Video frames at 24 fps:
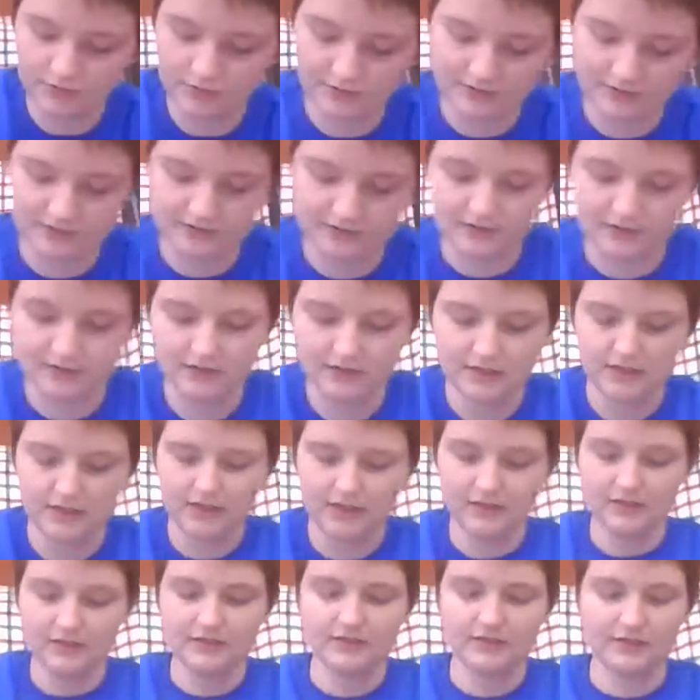go ahead and
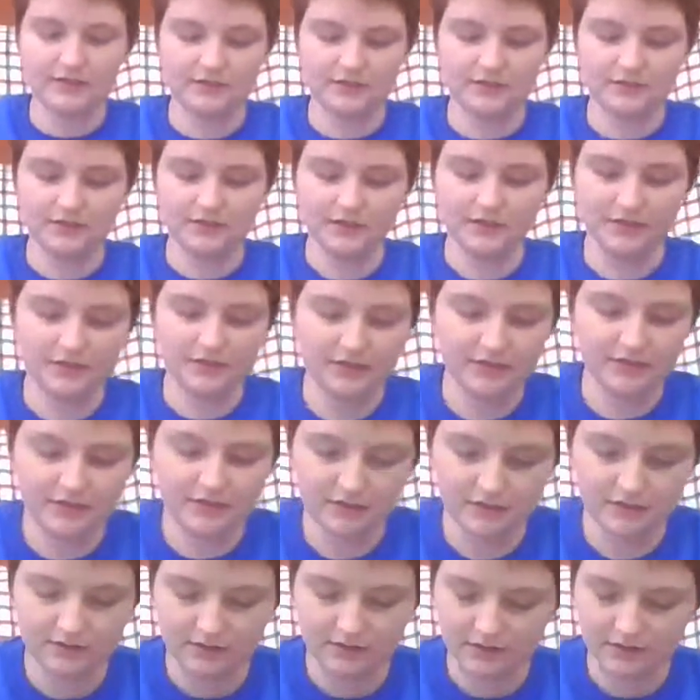get
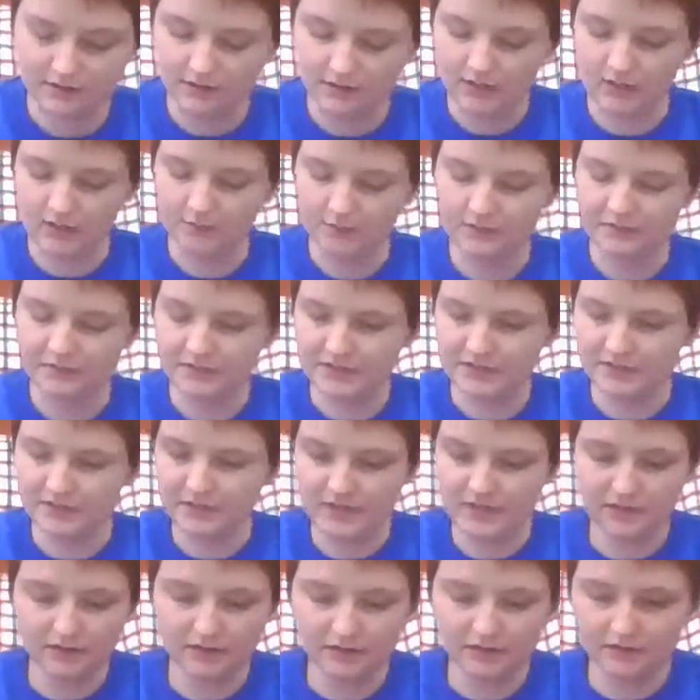started. I'll put this
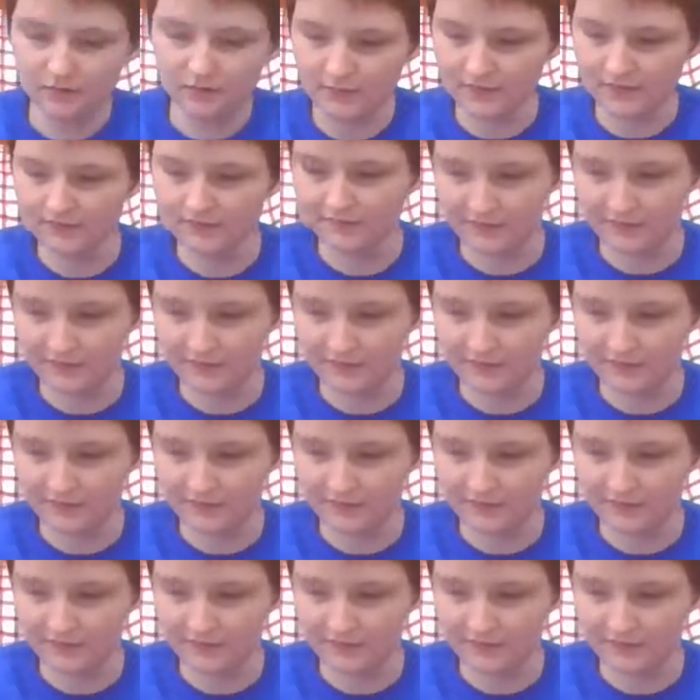color away